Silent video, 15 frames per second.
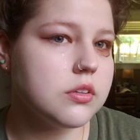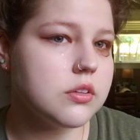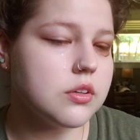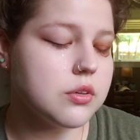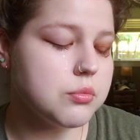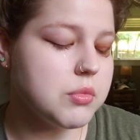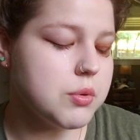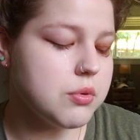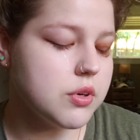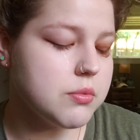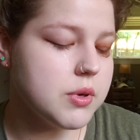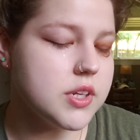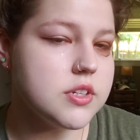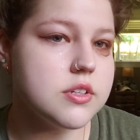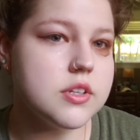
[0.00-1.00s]
I
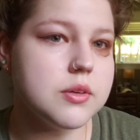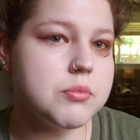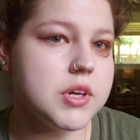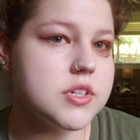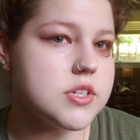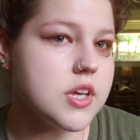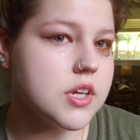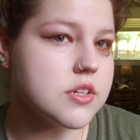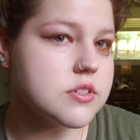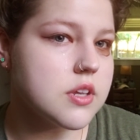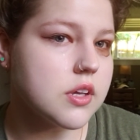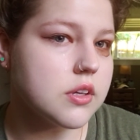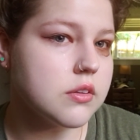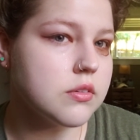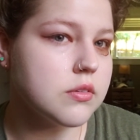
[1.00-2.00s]
remember it might take a
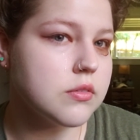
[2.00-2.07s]
second